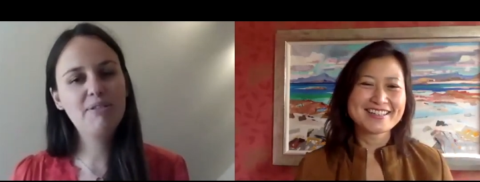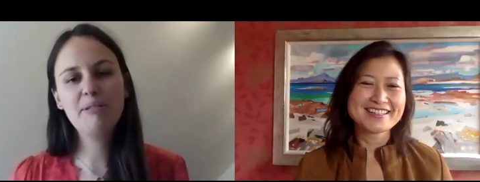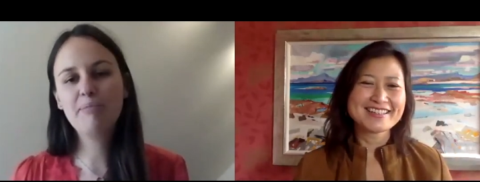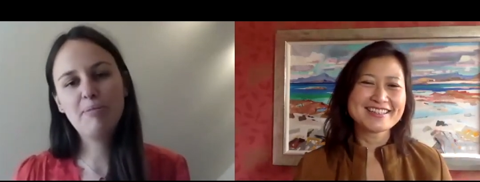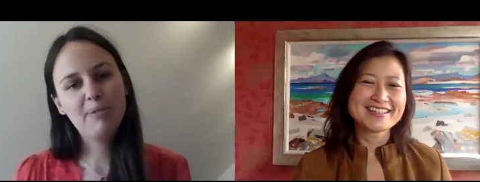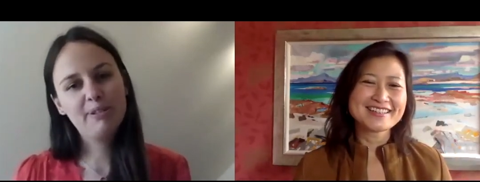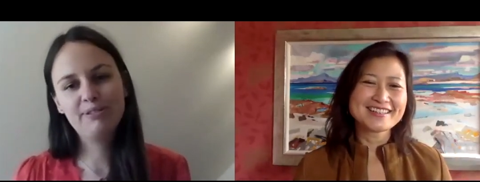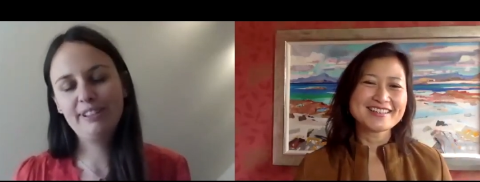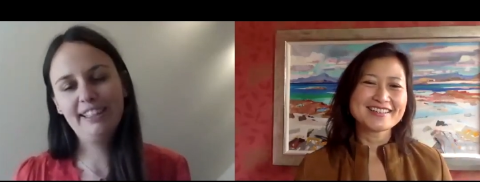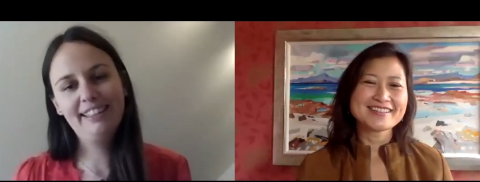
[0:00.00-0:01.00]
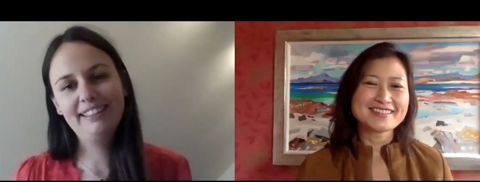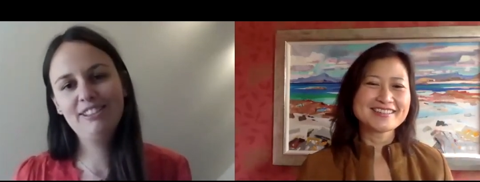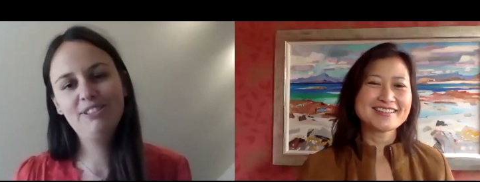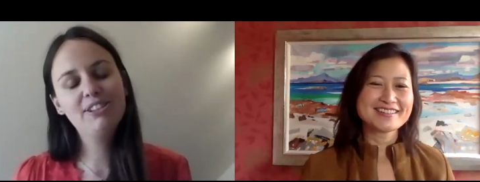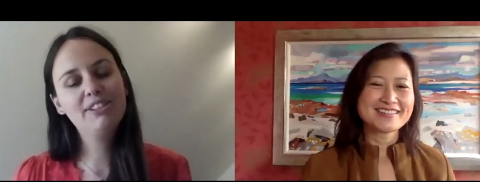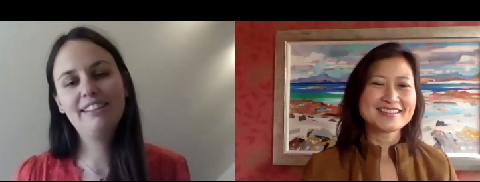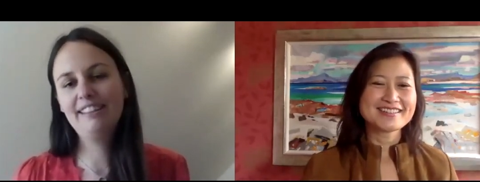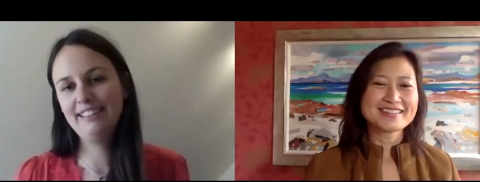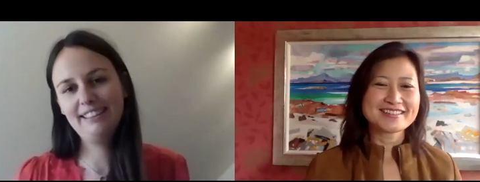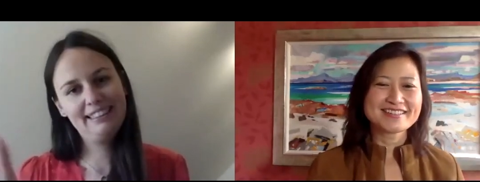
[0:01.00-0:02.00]
Speaker 1: Popoff, and you Google
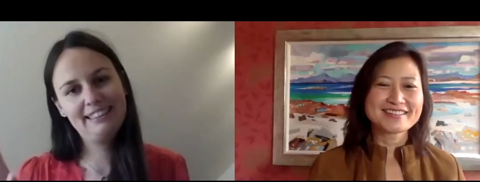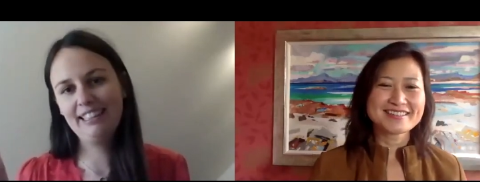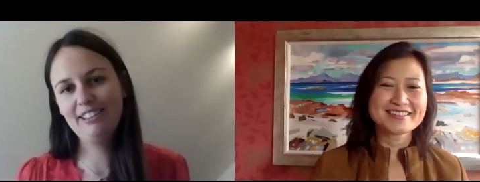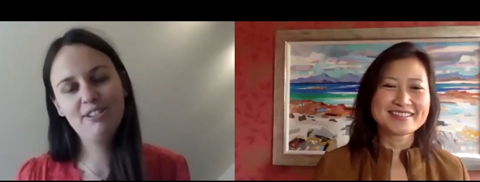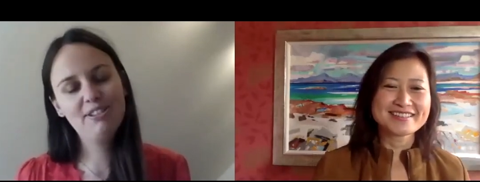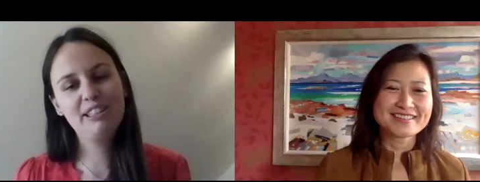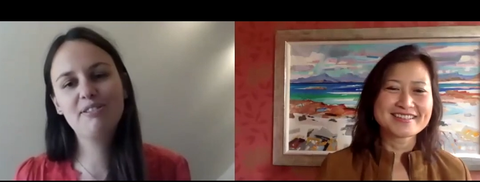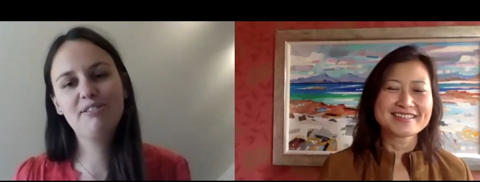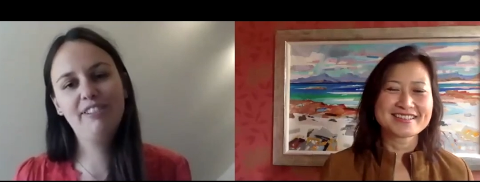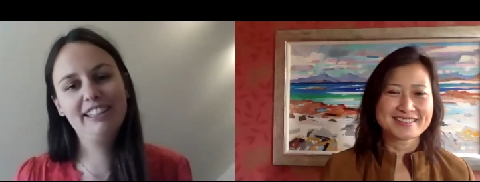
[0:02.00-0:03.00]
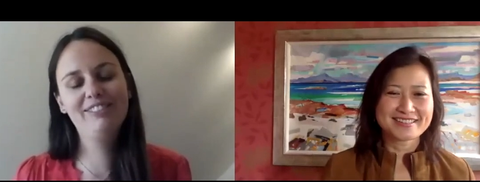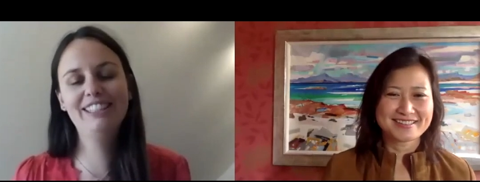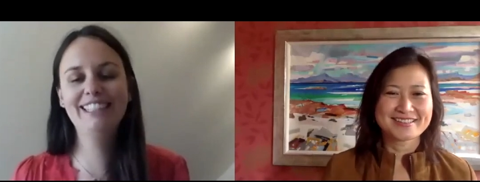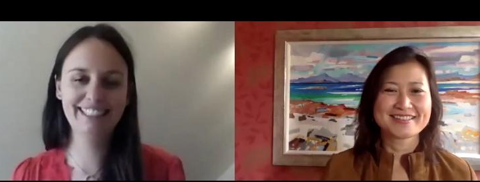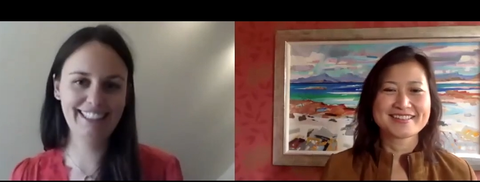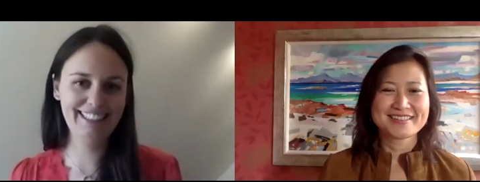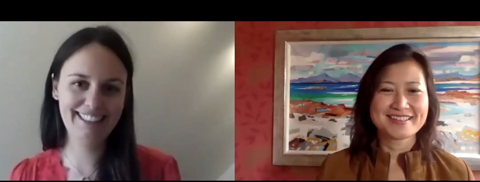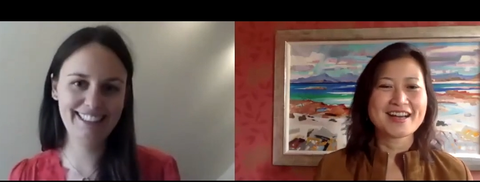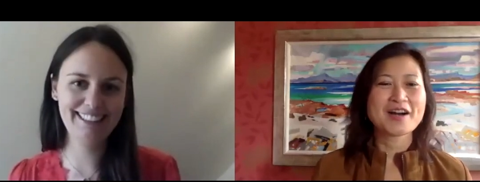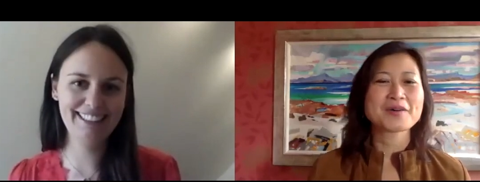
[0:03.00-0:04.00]
it, and you're going to find me. That's
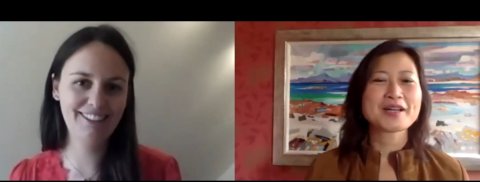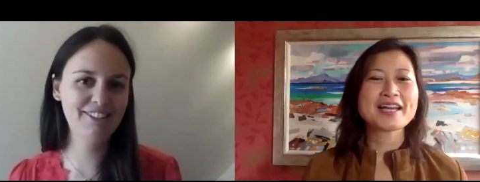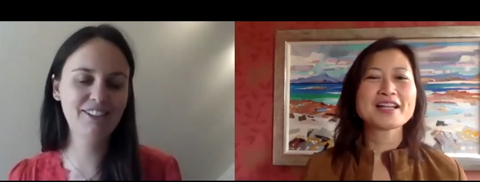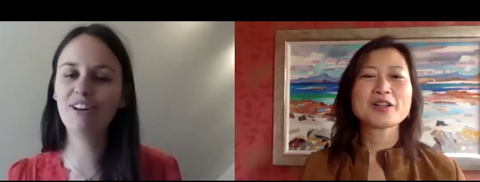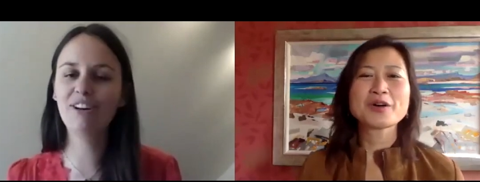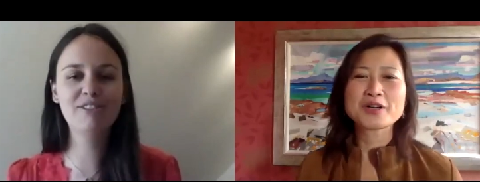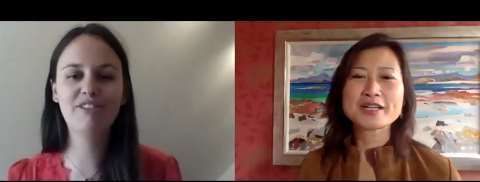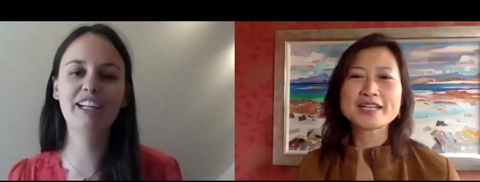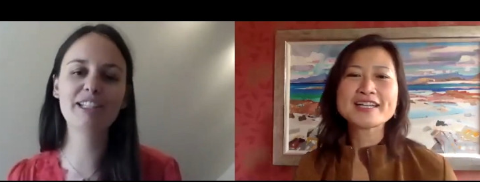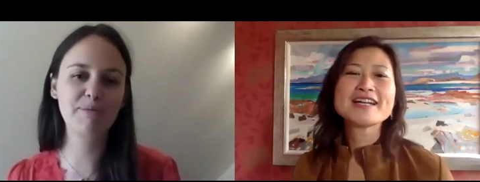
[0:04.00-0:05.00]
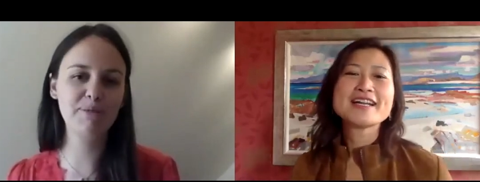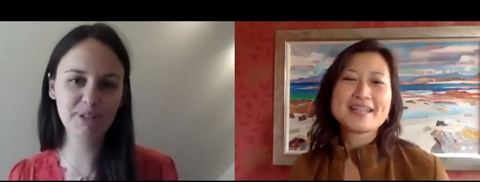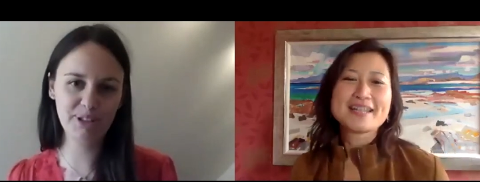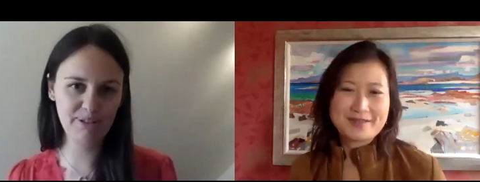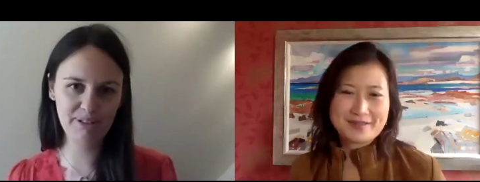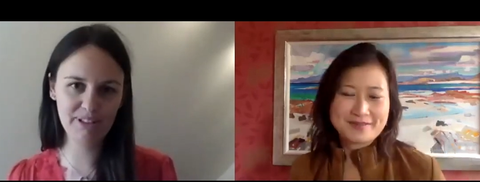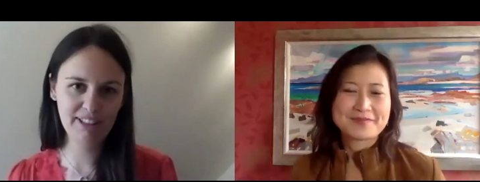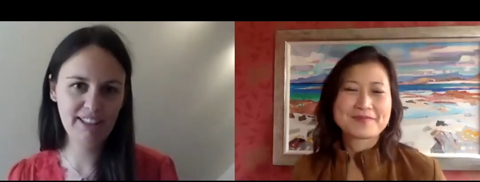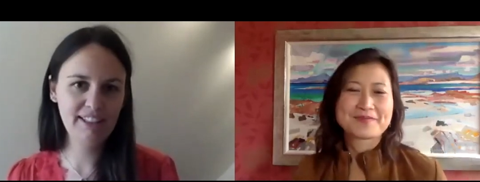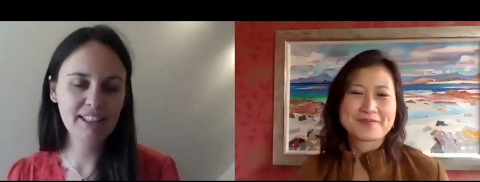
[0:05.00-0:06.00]
easy. Okay, on, on, Laury, on Facebook, you
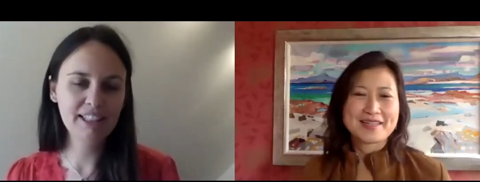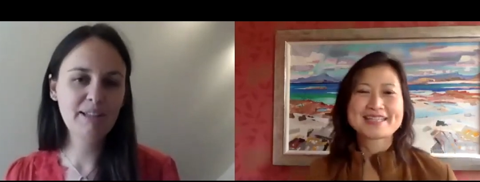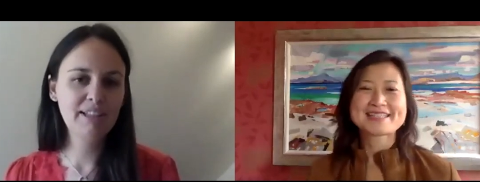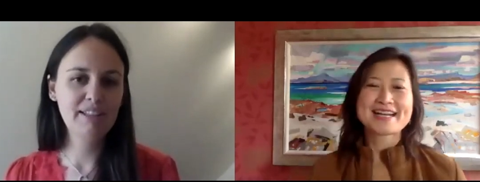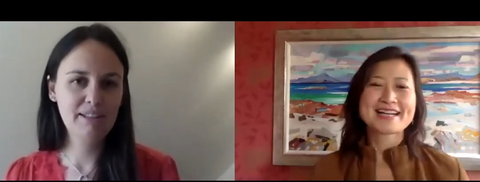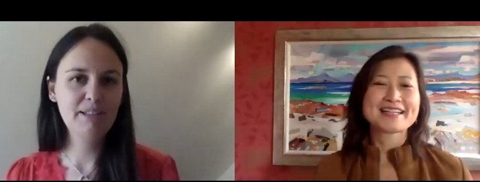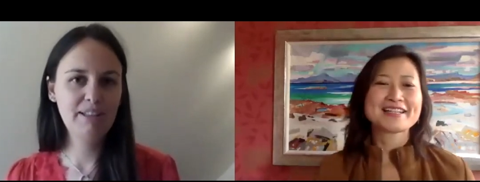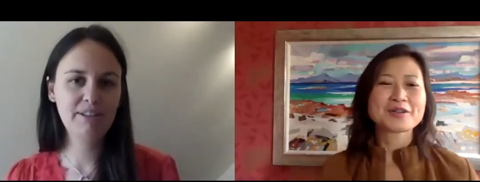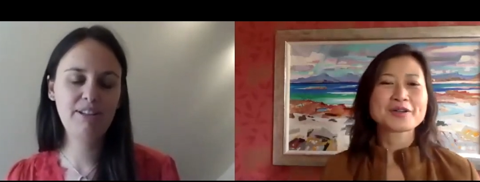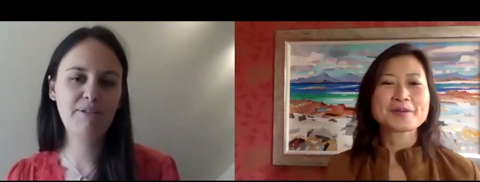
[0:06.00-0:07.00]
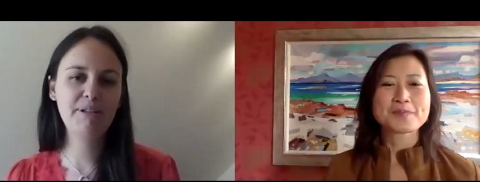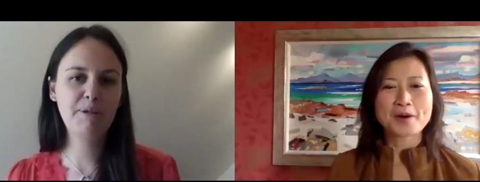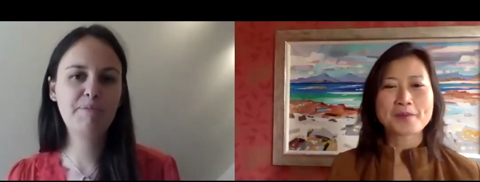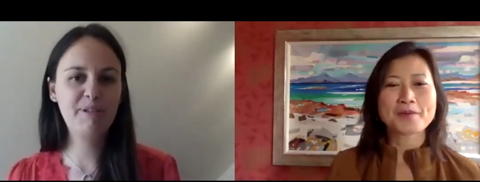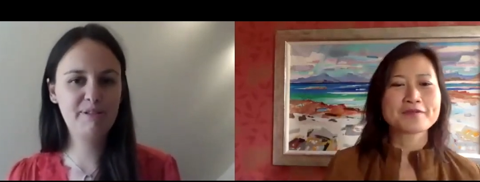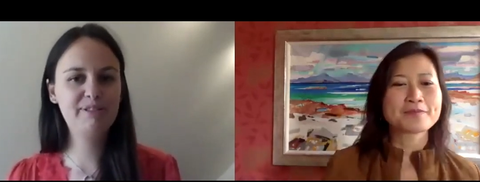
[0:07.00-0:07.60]
Speaker 2: exactly you Laury Popoff. Popoff.